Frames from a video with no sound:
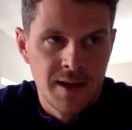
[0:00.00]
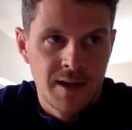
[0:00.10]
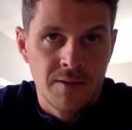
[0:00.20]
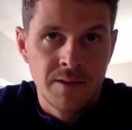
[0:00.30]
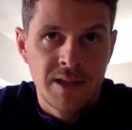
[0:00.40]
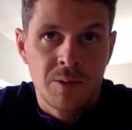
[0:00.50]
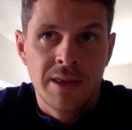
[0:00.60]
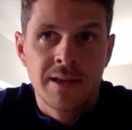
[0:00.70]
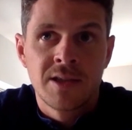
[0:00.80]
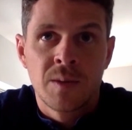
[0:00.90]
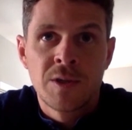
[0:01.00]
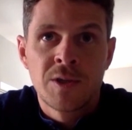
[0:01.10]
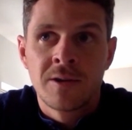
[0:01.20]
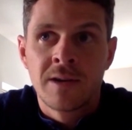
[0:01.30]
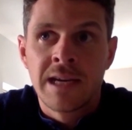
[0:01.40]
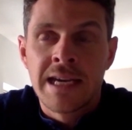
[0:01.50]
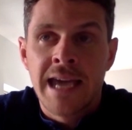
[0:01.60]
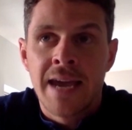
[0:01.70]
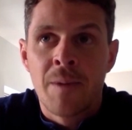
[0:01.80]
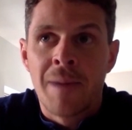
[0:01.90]
obviously when this opportunity
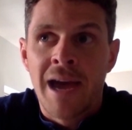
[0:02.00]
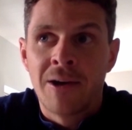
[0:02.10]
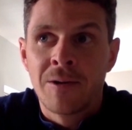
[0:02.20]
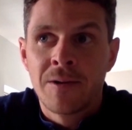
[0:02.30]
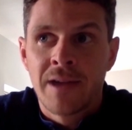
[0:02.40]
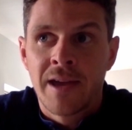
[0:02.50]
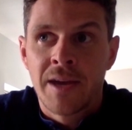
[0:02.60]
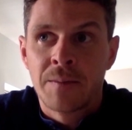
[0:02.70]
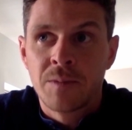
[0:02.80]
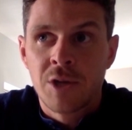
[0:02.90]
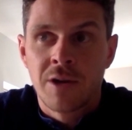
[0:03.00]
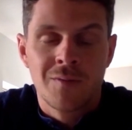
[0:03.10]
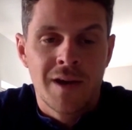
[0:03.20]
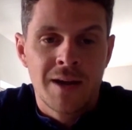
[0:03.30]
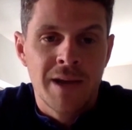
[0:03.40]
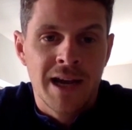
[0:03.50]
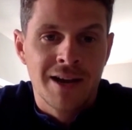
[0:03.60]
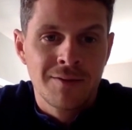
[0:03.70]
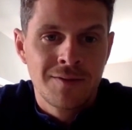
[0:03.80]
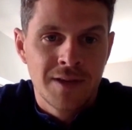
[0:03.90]
came about, John invited me
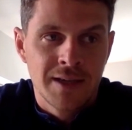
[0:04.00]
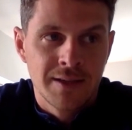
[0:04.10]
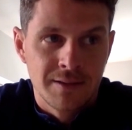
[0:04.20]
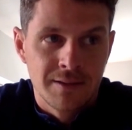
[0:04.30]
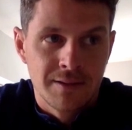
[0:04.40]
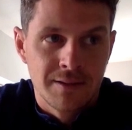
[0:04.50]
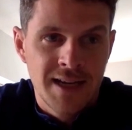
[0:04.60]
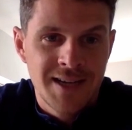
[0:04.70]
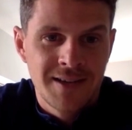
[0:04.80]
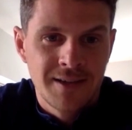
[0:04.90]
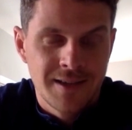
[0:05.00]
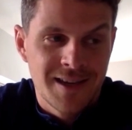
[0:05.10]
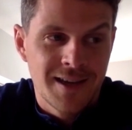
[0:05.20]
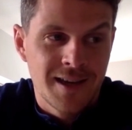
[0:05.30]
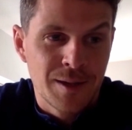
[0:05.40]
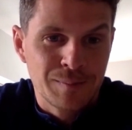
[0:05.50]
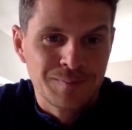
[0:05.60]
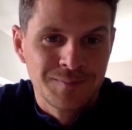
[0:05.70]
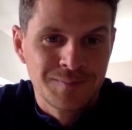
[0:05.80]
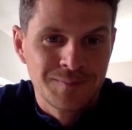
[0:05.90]
out for dinner
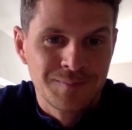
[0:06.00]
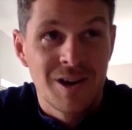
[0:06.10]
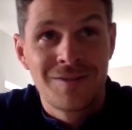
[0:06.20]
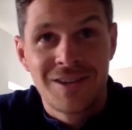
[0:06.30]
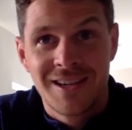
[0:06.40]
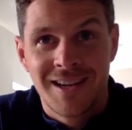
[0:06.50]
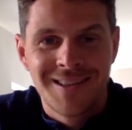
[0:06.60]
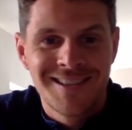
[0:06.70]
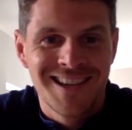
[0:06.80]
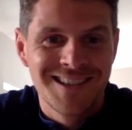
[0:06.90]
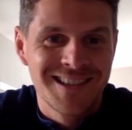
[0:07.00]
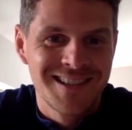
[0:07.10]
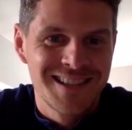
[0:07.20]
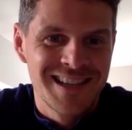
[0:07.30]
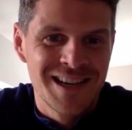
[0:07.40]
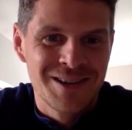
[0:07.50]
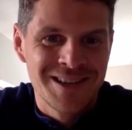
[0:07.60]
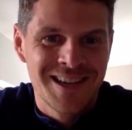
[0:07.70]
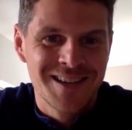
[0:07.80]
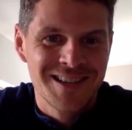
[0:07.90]
or coffee, and then it turned into dinner.
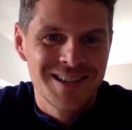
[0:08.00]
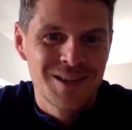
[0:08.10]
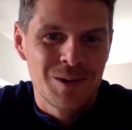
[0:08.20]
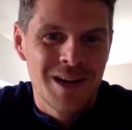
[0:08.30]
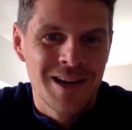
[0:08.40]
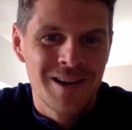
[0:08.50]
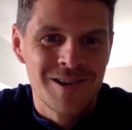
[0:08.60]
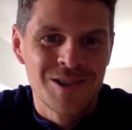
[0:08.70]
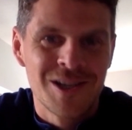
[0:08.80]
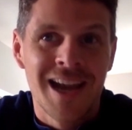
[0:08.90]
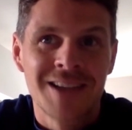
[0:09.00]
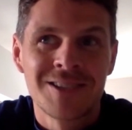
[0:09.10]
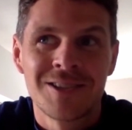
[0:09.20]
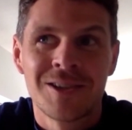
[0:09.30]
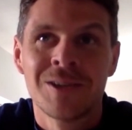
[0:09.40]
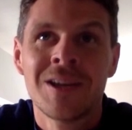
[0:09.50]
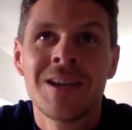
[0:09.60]
It turned into quite a long chat. So,